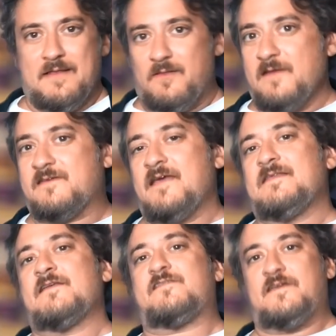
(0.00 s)
Let's get
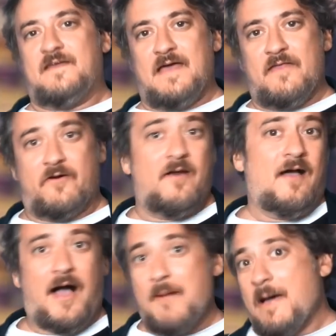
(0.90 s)
that C together.
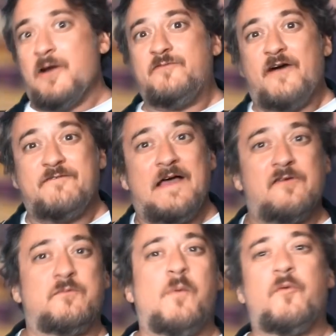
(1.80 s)
I'm Audi
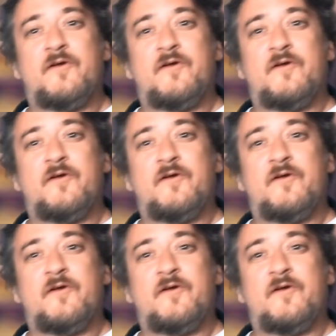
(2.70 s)
5000 one more